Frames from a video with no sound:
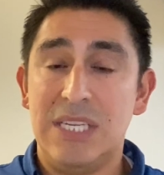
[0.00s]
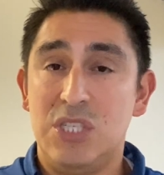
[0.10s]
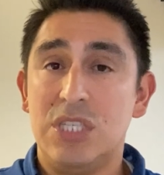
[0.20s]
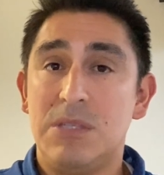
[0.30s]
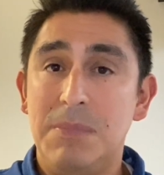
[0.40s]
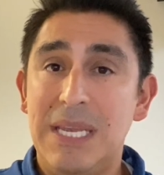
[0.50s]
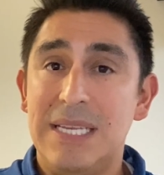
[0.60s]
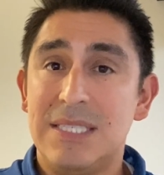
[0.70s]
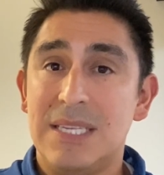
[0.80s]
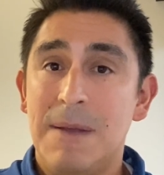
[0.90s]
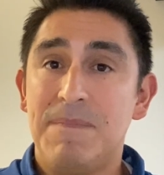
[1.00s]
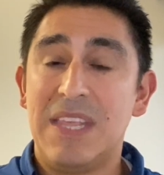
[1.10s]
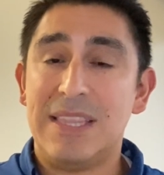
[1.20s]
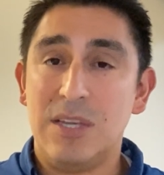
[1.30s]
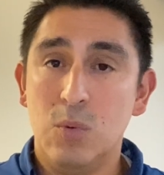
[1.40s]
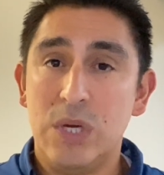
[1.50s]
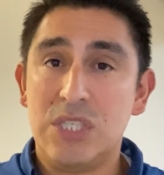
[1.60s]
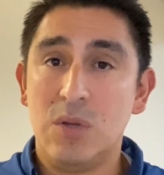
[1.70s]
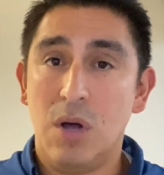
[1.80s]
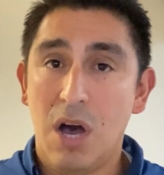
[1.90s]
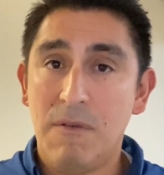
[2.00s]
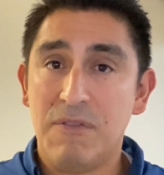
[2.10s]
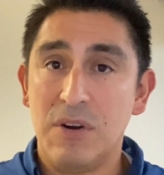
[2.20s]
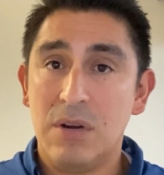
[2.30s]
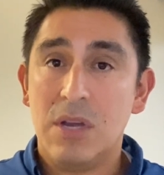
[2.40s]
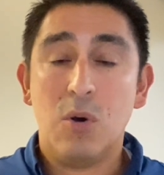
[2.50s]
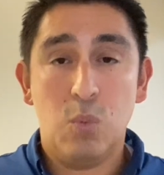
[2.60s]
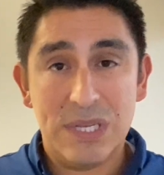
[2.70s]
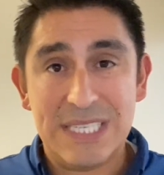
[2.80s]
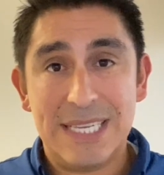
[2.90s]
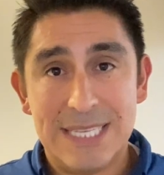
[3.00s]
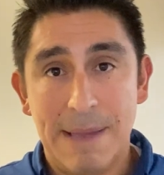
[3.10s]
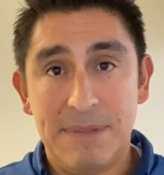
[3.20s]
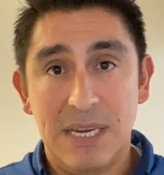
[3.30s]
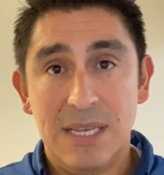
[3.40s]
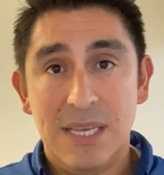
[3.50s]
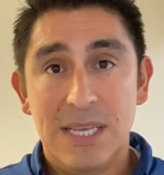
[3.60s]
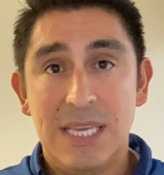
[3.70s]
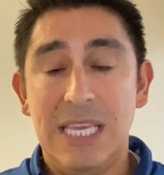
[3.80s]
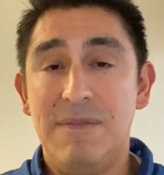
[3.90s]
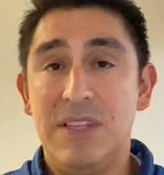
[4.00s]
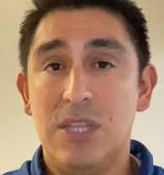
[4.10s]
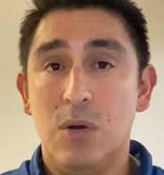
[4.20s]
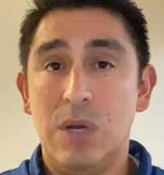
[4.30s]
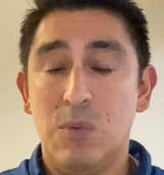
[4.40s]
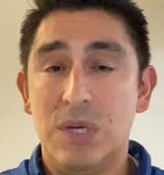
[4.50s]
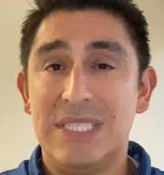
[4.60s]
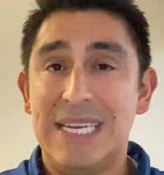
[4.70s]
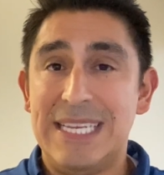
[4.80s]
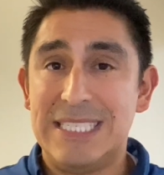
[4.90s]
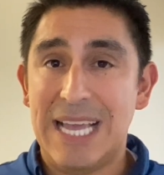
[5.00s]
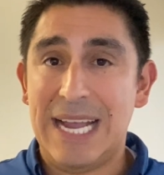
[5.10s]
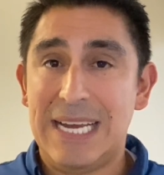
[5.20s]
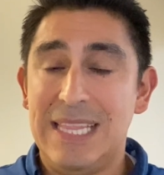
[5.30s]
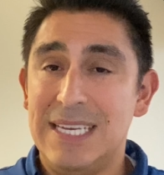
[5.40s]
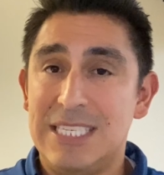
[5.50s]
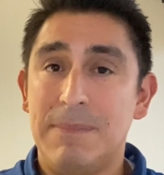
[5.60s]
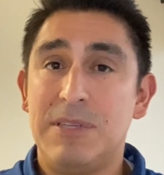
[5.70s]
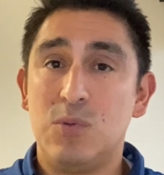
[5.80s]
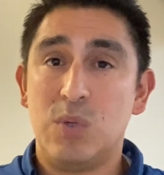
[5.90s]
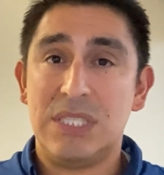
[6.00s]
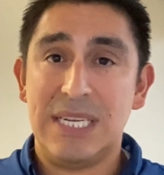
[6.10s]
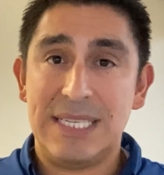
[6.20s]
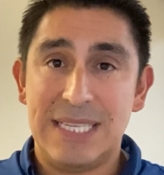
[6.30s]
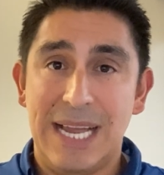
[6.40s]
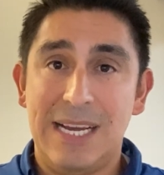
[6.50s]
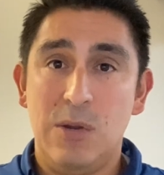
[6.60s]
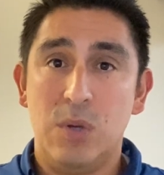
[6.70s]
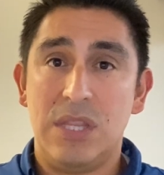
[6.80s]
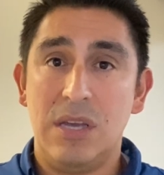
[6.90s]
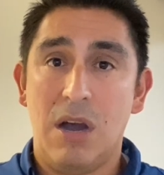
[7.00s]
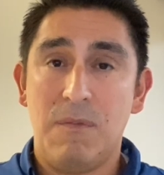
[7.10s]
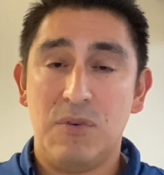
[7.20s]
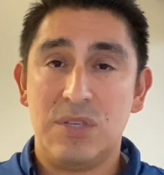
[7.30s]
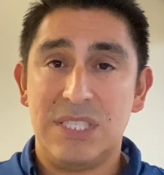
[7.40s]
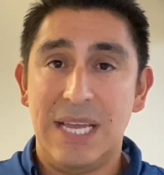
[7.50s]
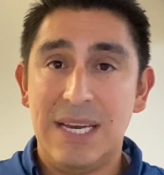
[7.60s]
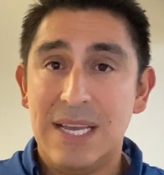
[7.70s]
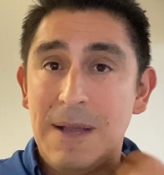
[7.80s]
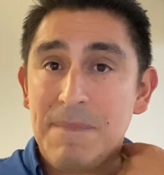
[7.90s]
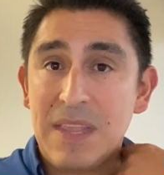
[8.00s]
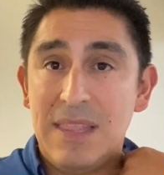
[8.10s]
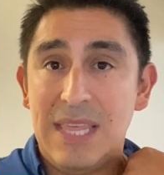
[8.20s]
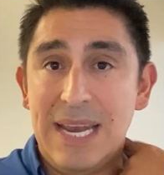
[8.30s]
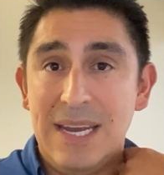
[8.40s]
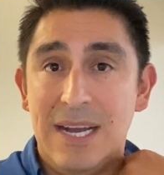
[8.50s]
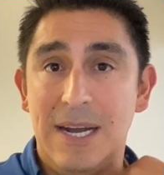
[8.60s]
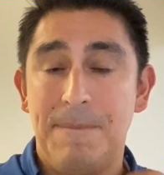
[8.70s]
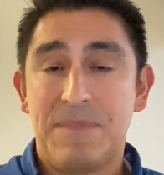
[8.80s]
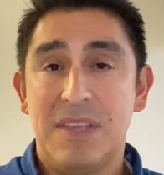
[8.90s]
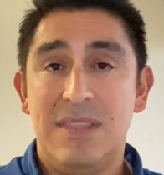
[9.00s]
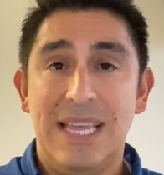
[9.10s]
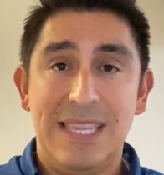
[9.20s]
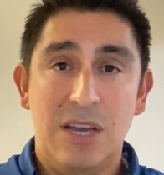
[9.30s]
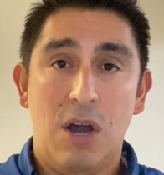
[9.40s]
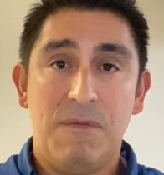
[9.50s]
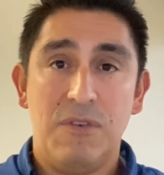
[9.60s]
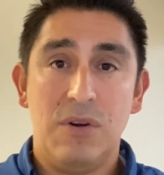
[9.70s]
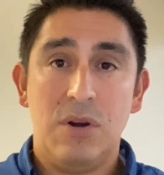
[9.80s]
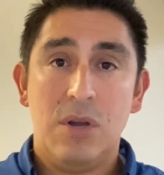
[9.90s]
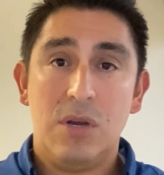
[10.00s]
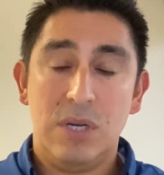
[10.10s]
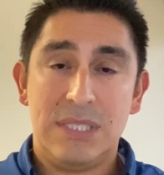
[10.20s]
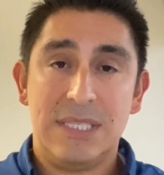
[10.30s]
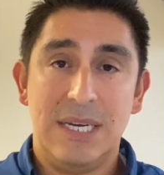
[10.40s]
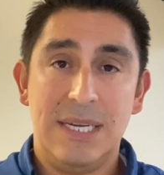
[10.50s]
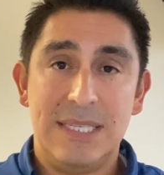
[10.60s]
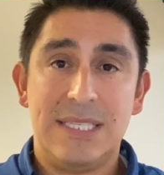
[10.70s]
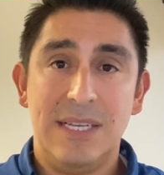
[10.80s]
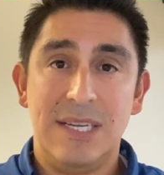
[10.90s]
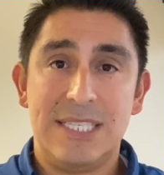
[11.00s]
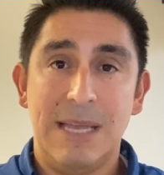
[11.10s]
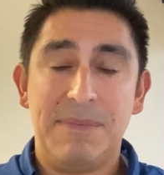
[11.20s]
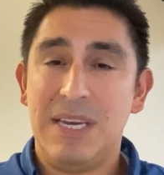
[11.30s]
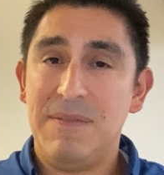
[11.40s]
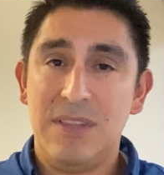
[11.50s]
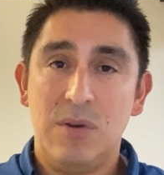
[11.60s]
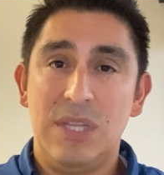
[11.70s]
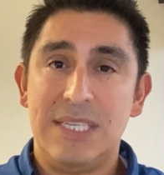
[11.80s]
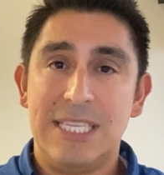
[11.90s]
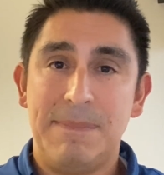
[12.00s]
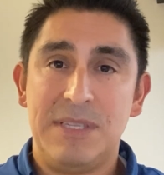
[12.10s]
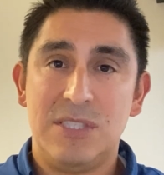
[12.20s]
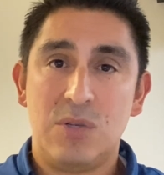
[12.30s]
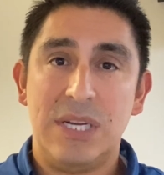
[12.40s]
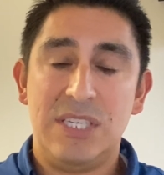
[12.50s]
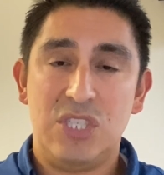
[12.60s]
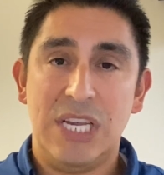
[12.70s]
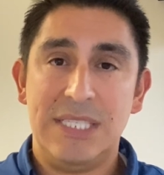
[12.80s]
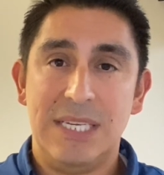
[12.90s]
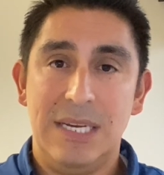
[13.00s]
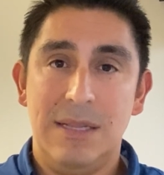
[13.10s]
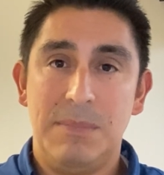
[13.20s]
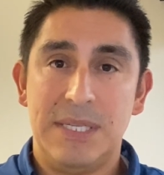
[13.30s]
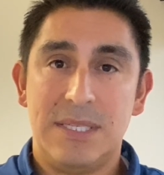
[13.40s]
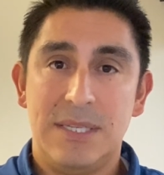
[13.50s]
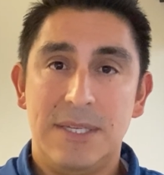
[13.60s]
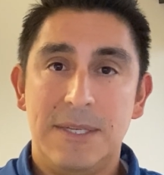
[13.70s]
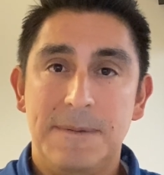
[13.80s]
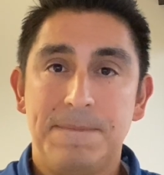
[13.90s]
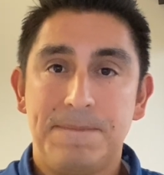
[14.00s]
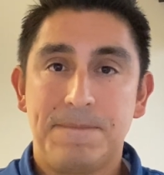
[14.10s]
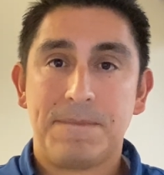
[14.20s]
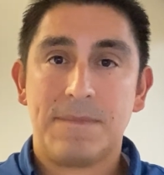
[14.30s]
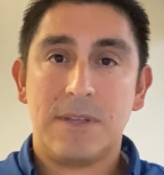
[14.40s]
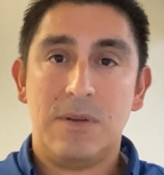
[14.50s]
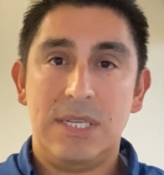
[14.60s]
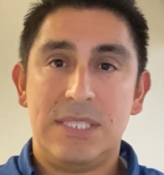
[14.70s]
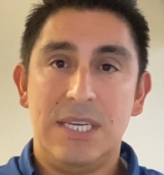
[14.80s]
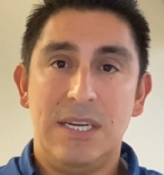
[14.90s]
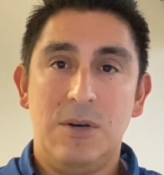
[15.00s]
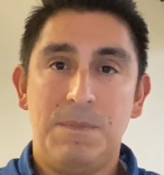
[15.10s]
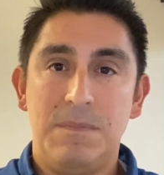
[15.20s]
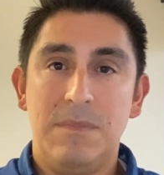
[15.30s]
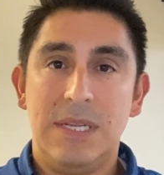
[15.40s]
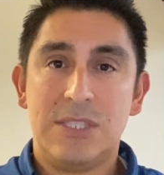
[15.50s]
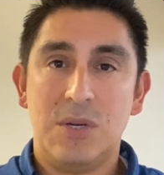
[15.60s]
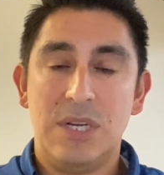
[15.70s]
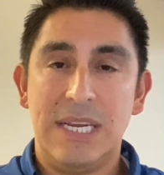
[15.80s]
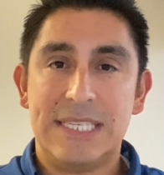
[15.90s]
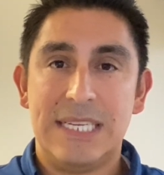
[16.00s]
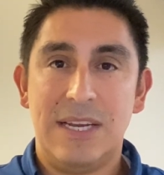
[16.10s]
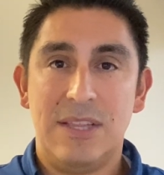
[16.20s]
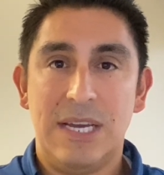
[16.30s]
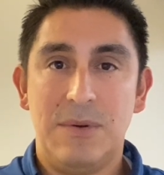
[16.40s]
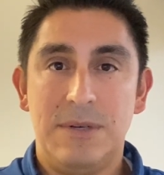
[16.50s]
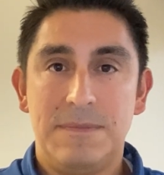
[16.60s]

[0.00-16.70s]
It just means that the original offer was accepted. Even though it wasn't exactly, the acceptance wasn't exactly what the offeror said, then the offer is still accepted, even though the acceptance tried to change it a little bit. Let's go to the next slide on that one.